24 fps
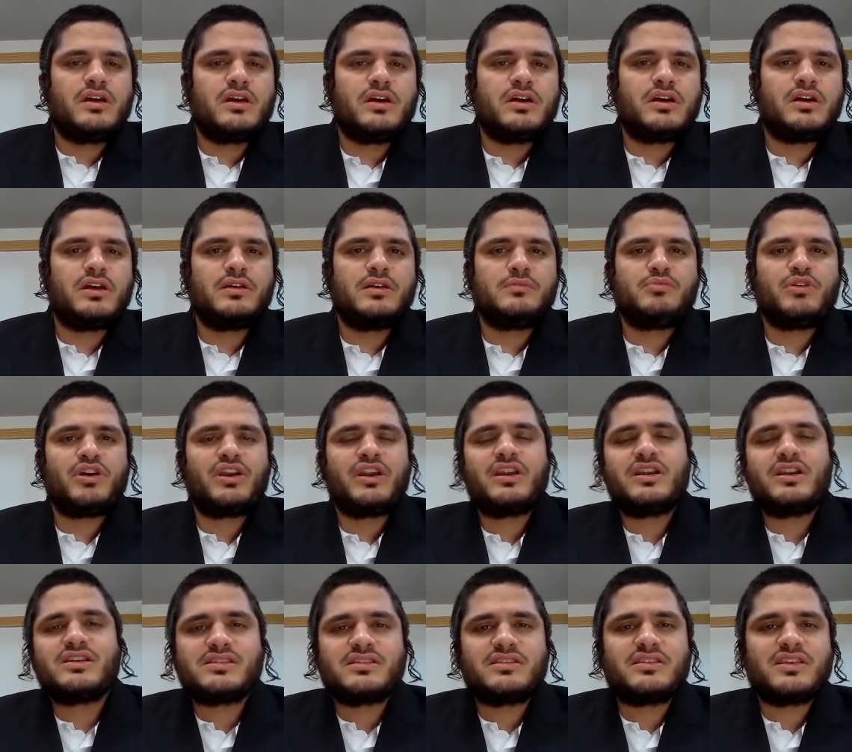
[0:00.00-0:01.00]
Uh, but
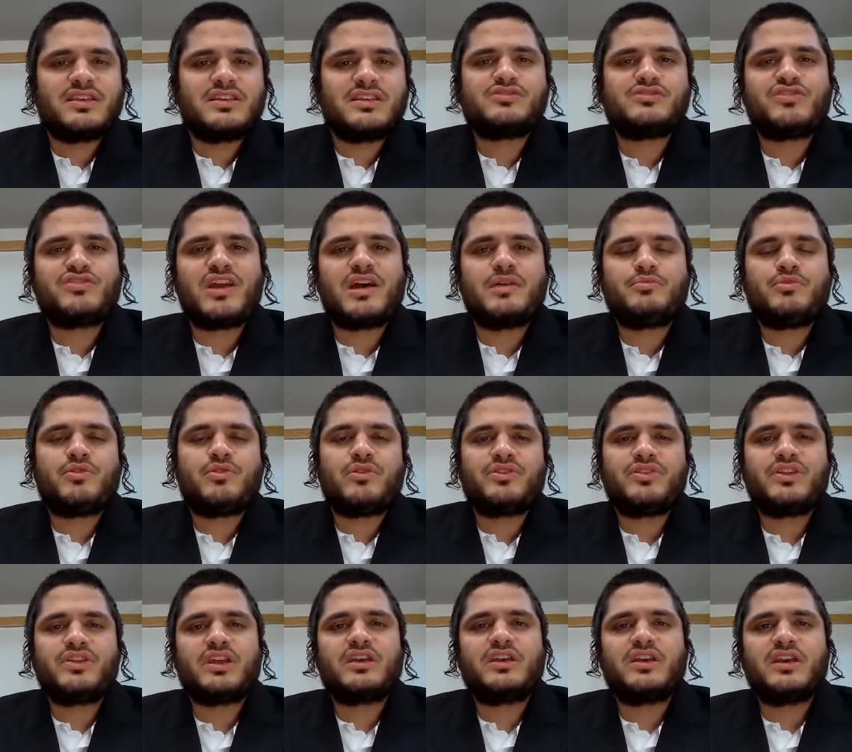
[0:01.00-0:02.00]
it isn't the East Ramapo.
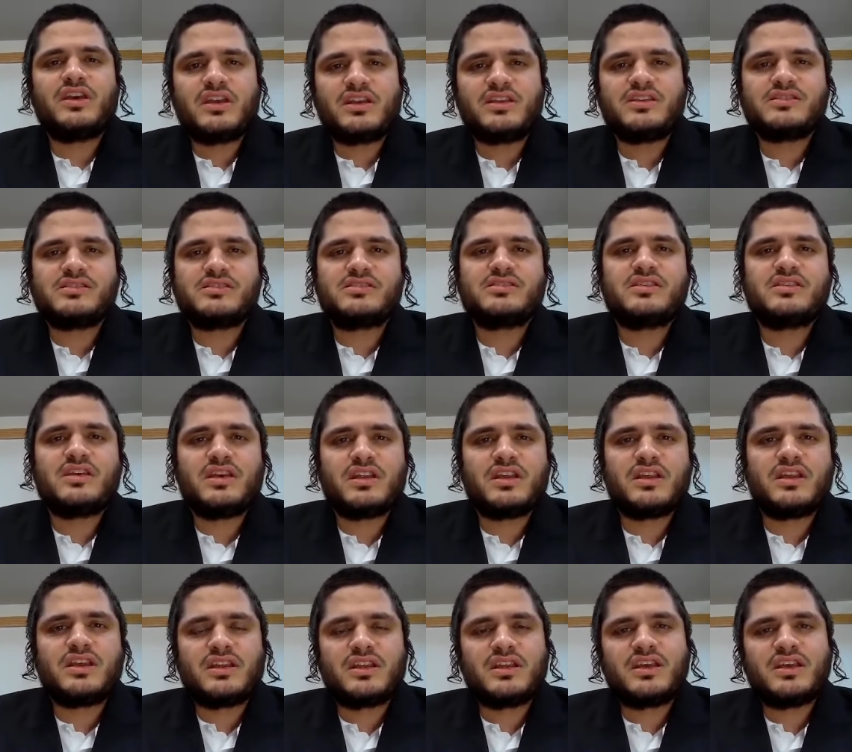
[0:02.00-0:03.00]
I think it is.
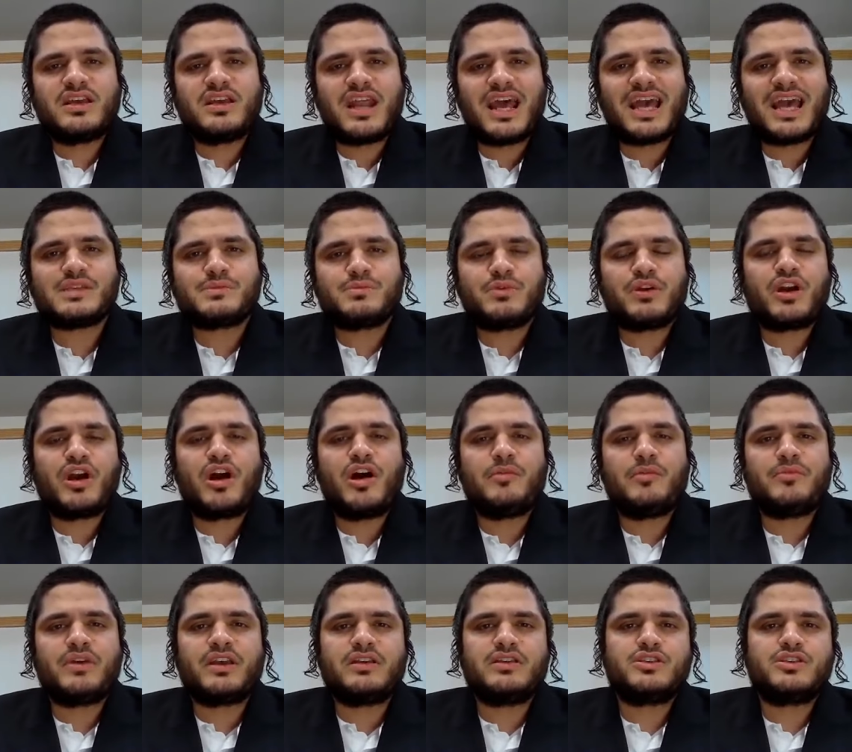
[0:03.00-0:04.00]
It, it, it has
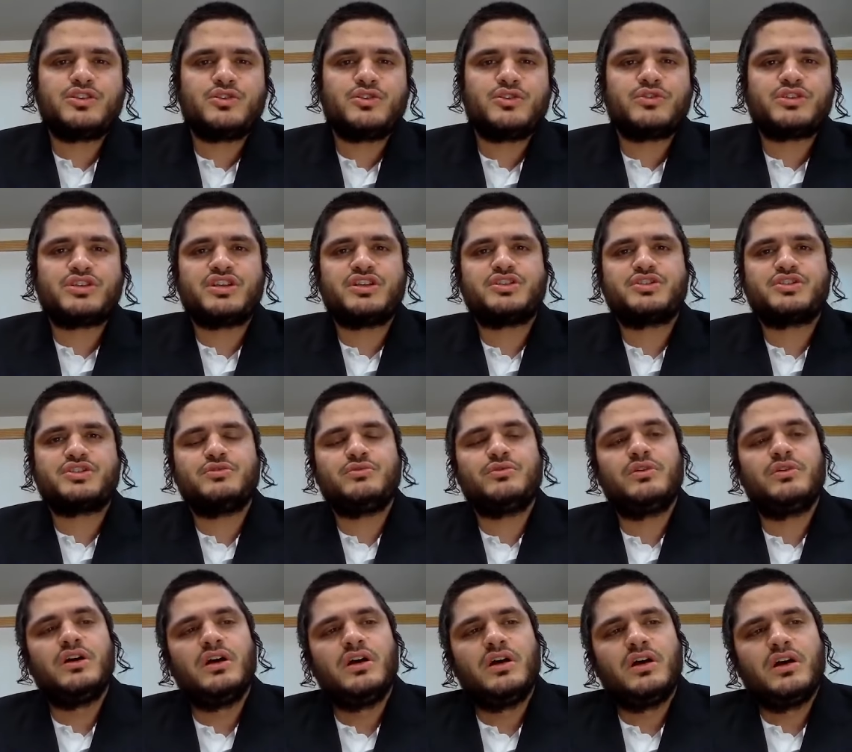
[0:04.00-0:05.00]
become a Jewish
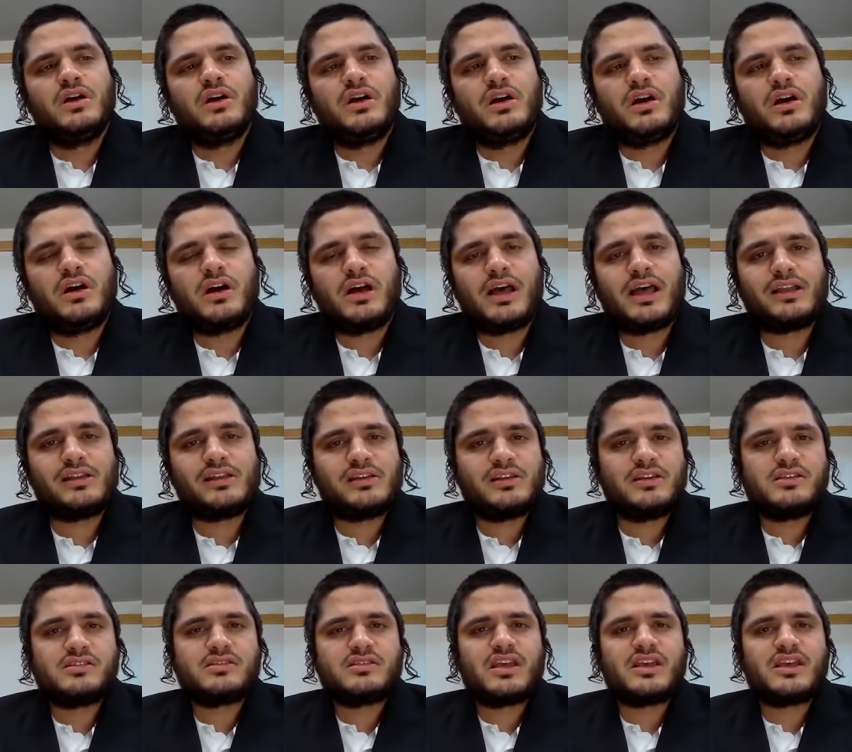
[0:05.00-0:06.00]
issue uh, at
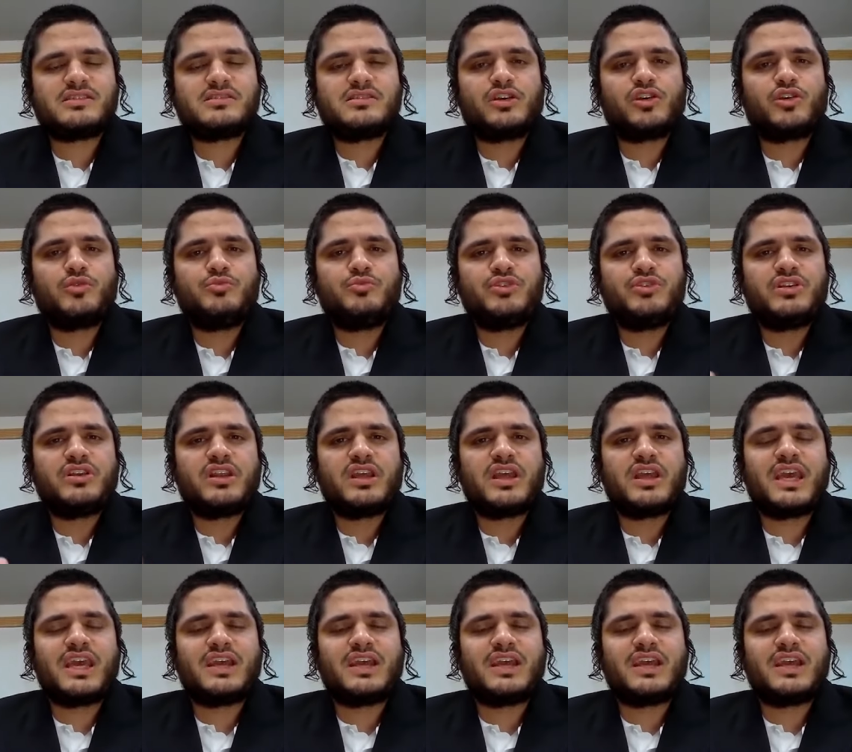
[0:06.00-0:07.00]
least as the
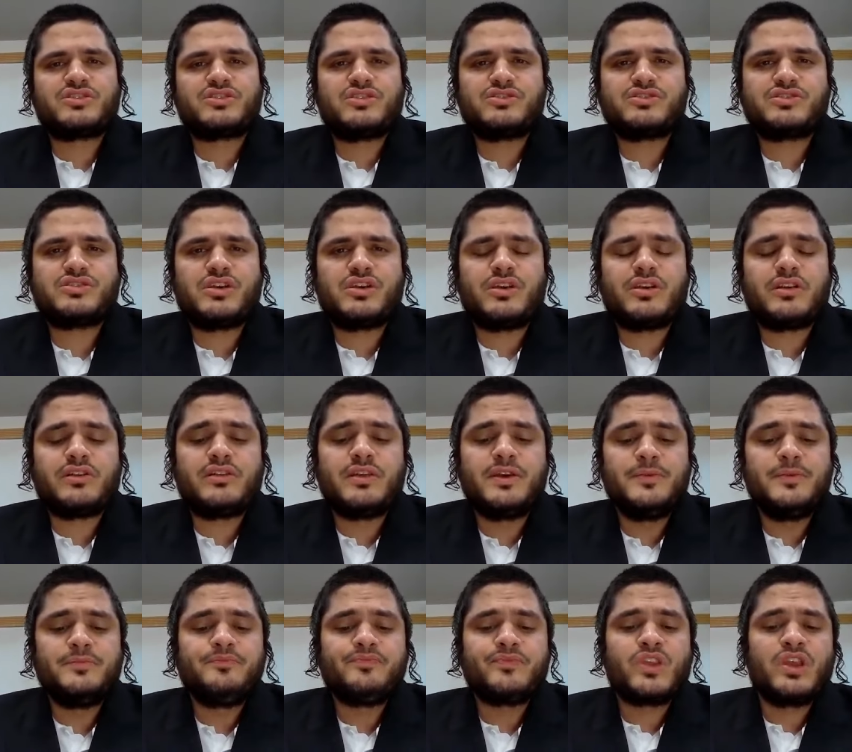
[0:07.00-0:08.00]
community here is
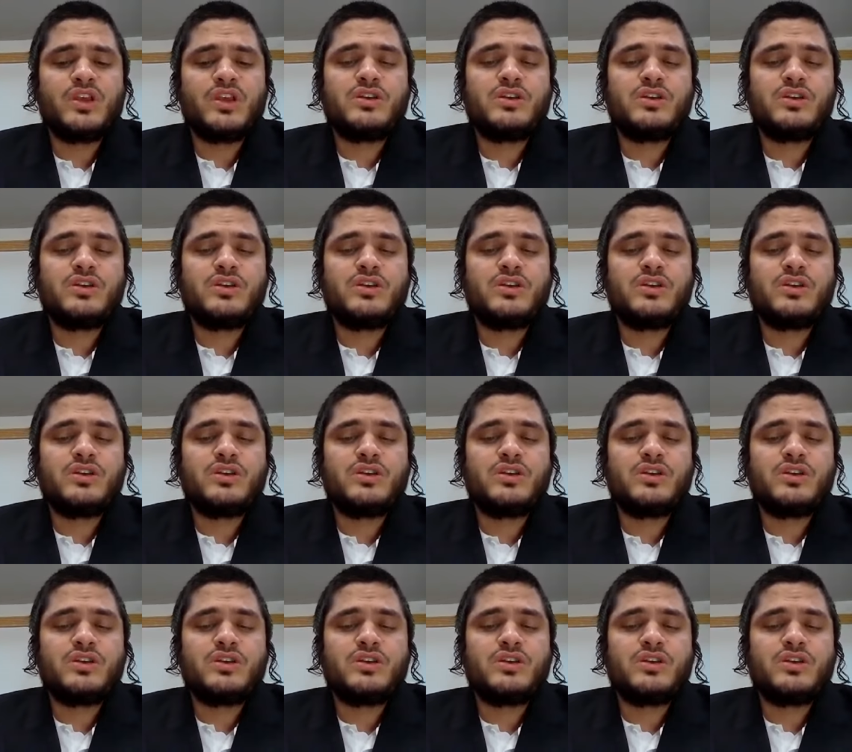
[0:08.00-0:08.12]
concerned.